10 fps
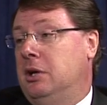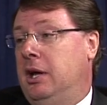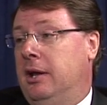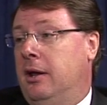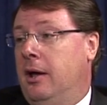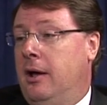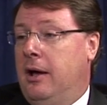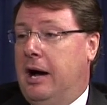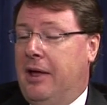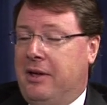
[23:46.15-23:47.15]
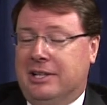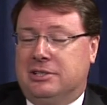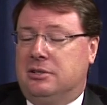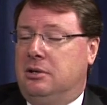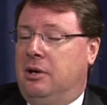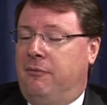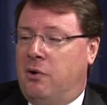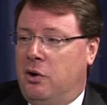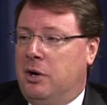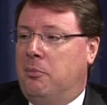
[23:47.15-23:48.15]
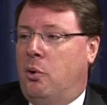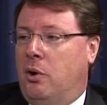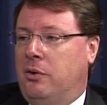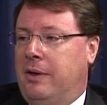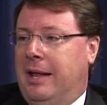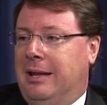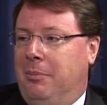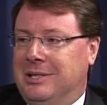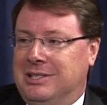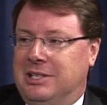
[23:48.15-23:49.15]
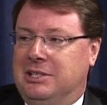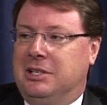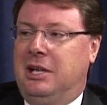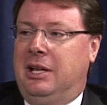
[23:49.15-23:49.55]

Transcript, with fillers: And I think it's very important that the businesses